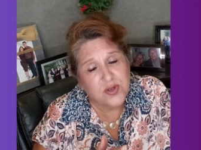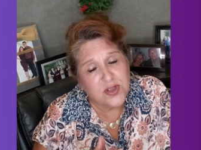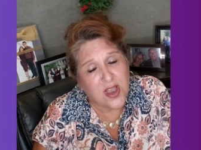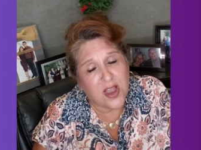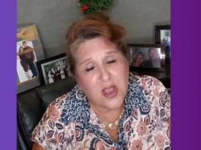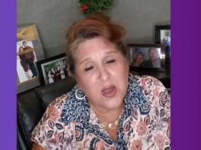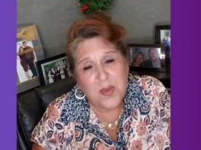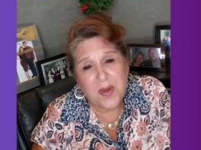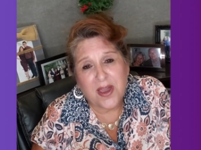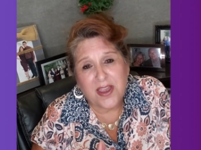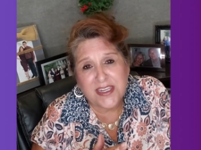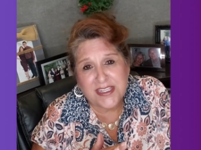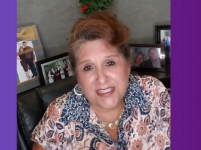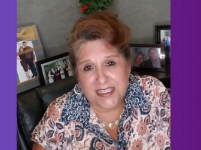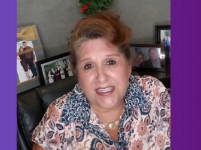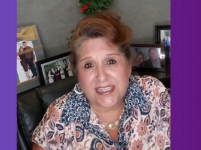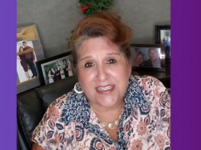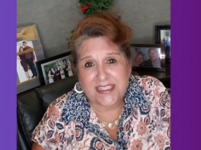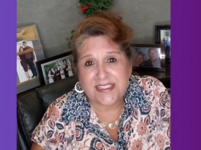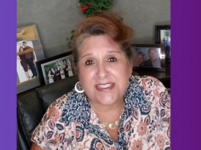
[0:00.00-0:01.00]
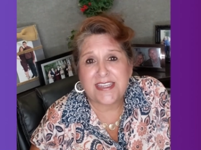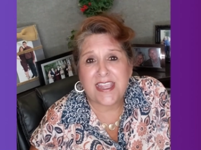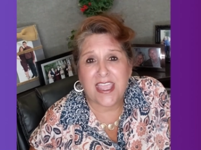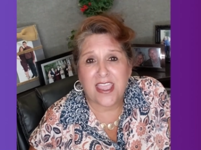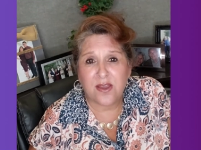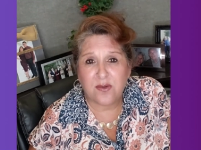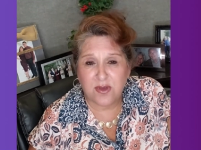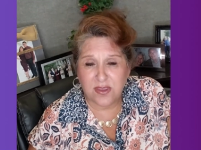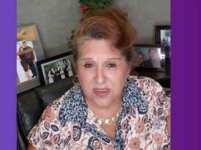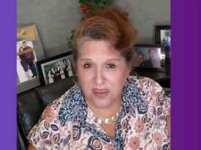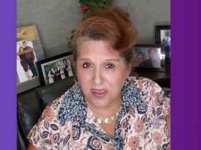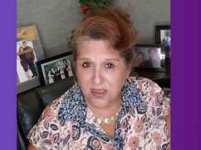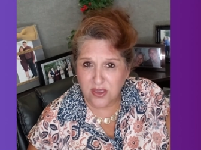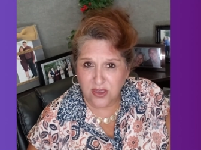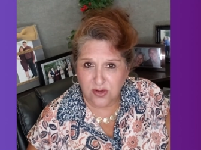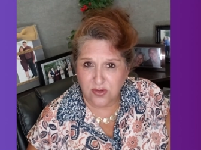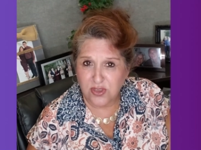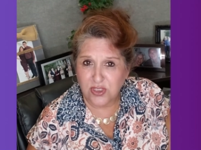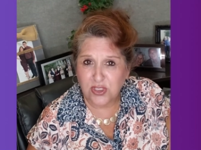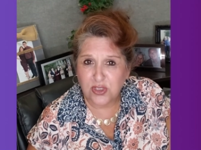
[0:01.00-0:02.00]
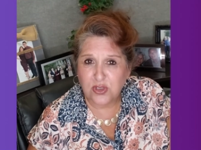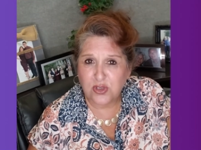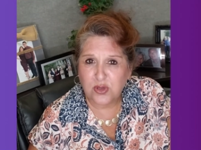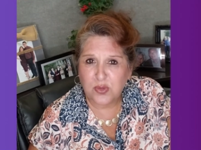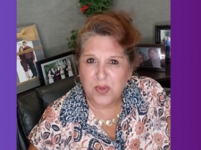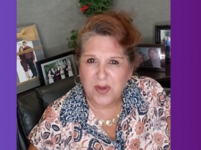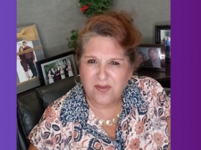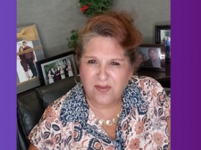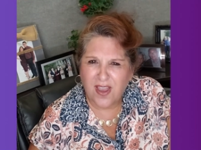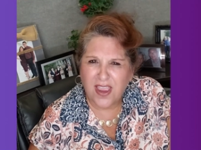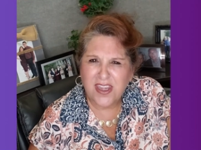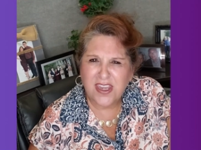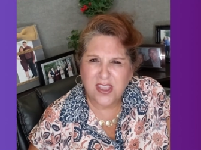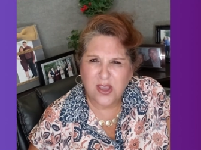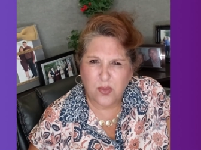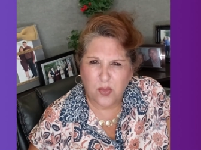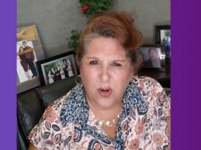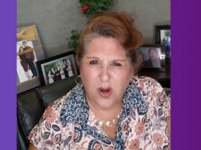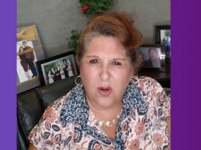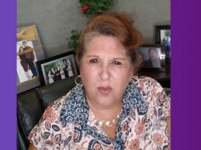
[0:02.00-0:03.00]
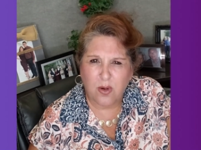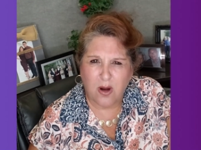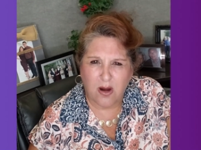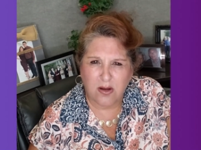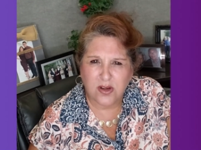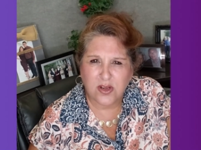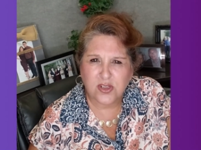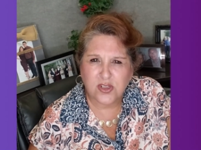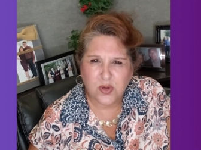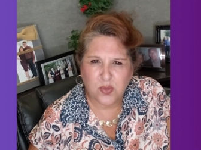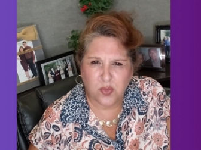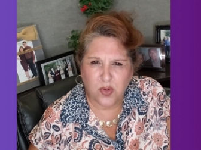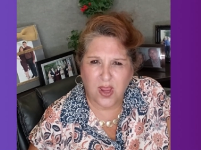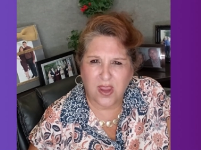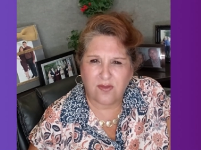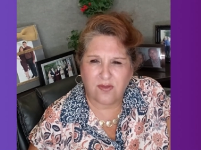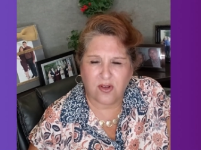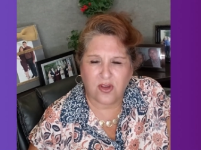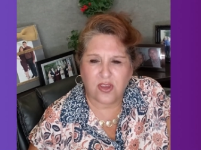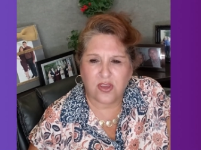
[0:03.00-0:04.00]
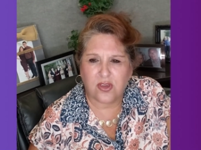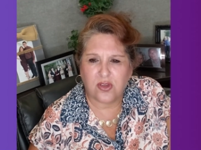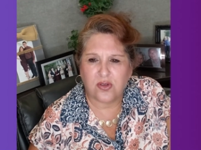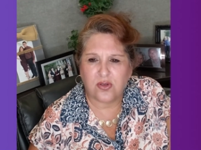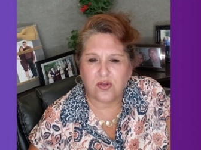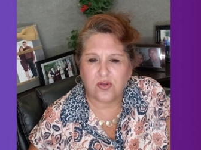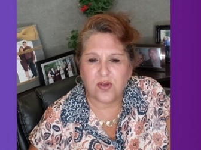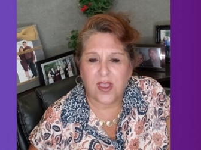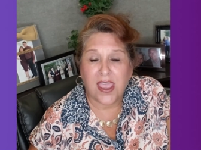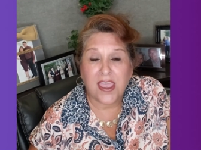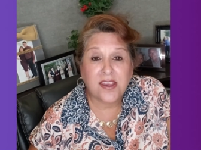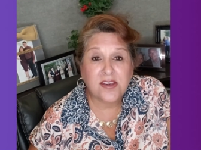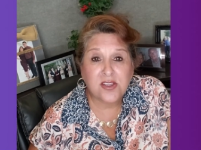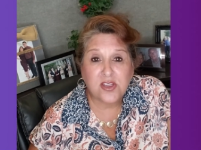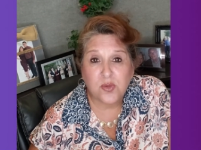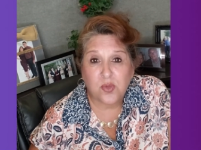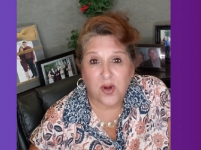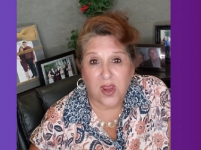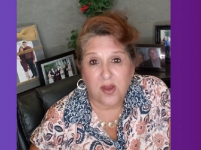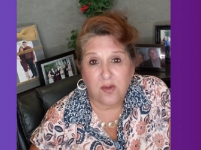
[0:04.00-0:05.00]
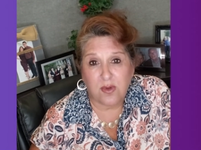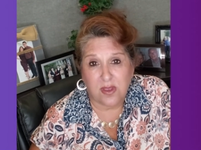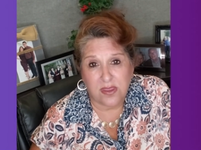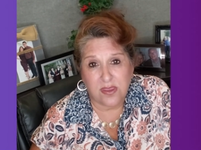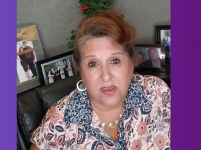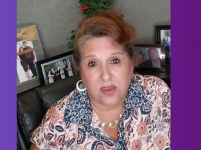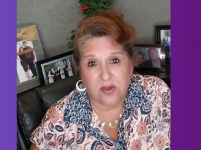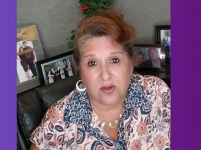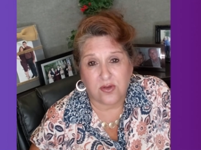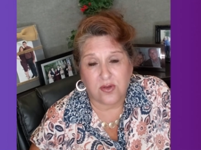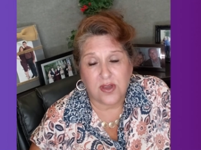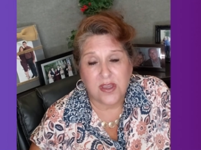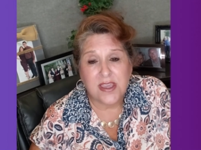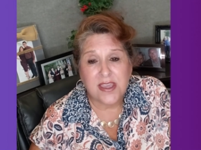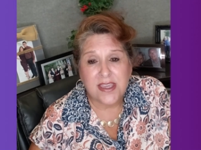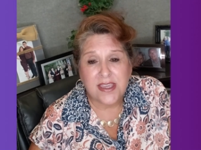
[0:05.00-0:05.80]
talk about is going to stay within you too, but finding a prayer partner to pray for you and to pray with you,